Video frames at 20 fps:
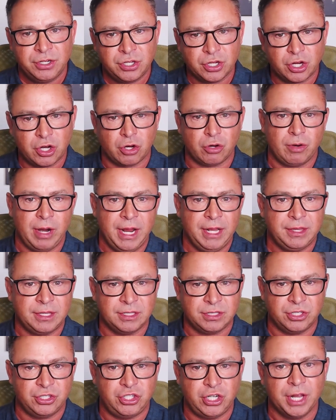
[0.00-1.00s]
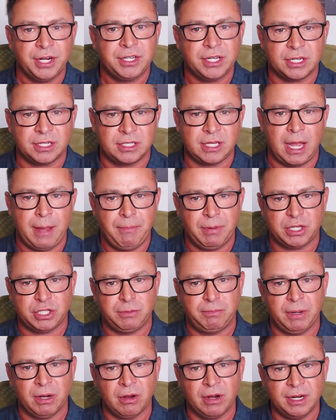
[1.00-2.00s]
to create this agentic type
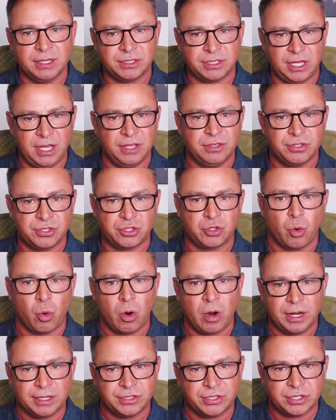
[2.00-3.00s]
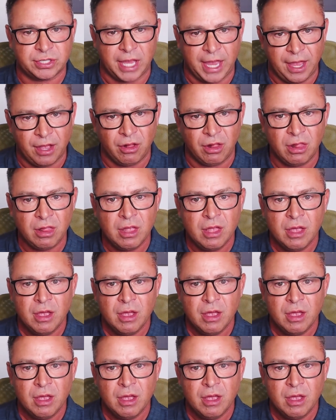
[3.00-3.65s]
experience in store at scale.